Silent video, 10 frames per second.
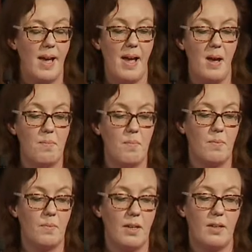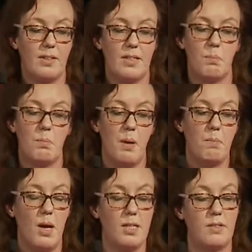Um, the, there's a, a,
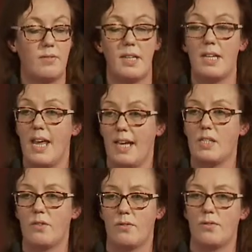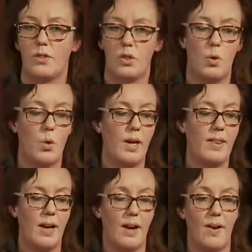positive and a negative story
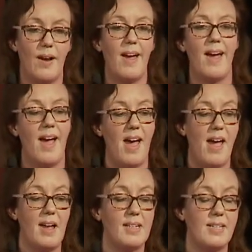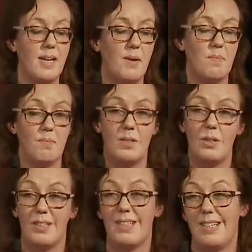there, and um,
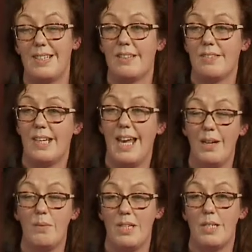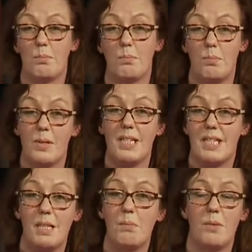you can see that the language is pretty
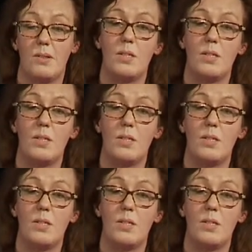similar.